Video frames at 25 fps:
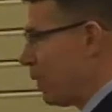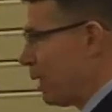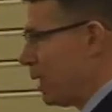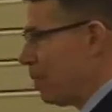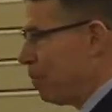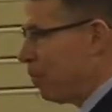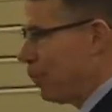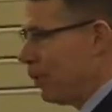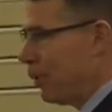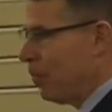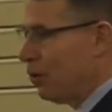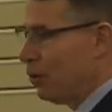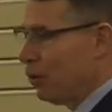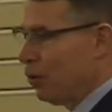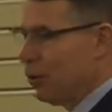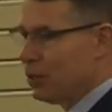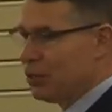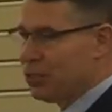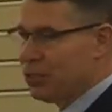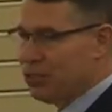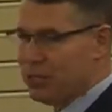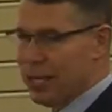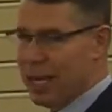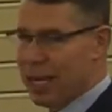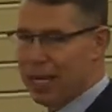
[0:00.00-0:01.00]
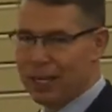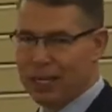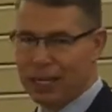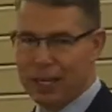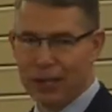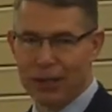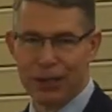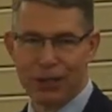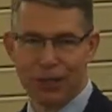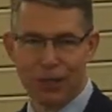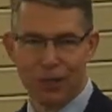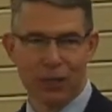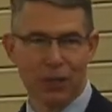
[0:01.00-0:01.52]
people who could stand
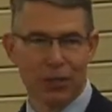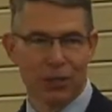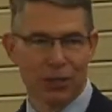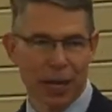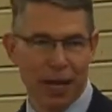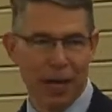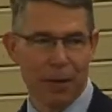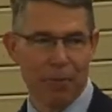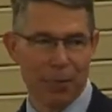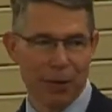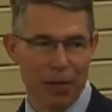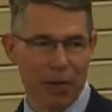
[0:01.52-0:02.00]
here and do the same